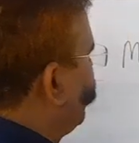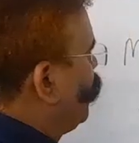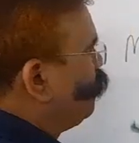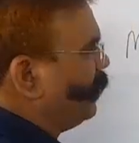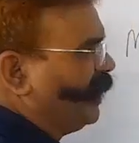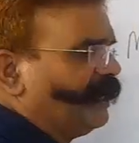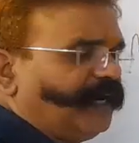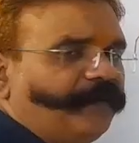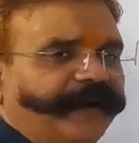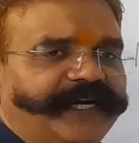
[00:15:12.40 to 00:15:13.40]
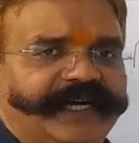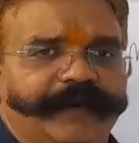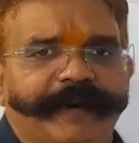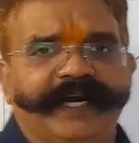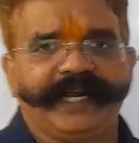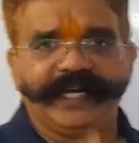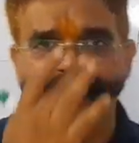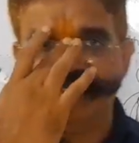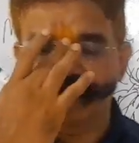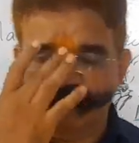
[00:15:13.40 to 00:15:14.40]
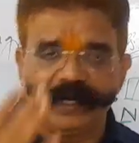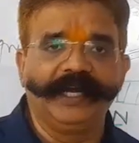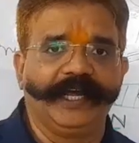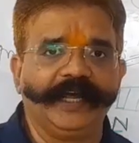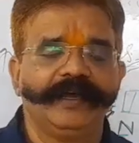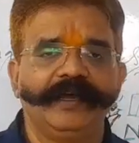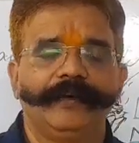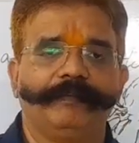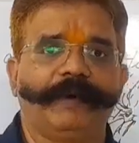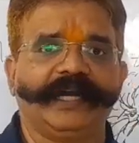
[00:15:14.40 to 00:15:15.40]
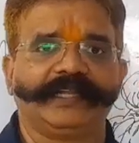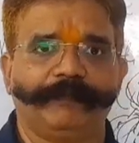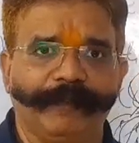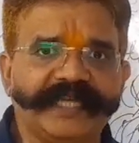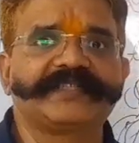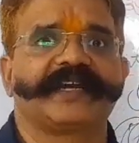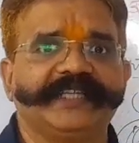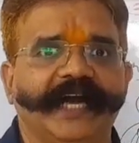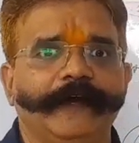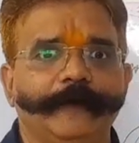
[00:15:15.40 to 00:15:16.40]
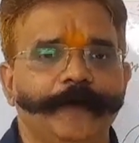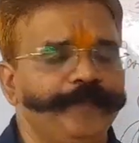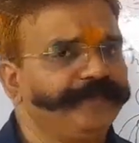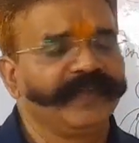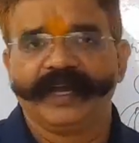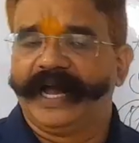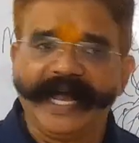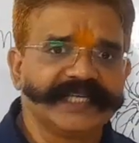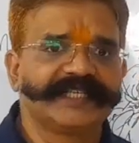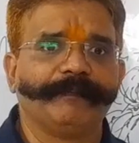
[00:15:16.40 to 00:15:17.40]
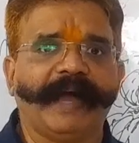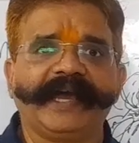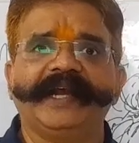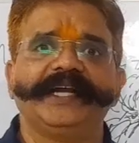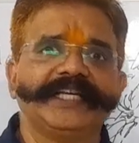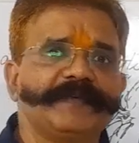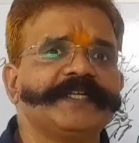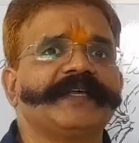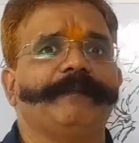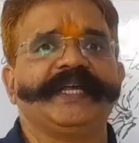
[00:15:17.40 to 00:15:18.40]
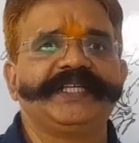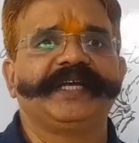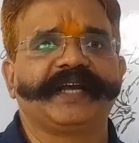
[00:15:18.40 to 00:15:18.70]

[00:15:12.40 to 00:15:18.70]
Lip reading: ferromagnetic materials only for the best result, as the magnetism is the basic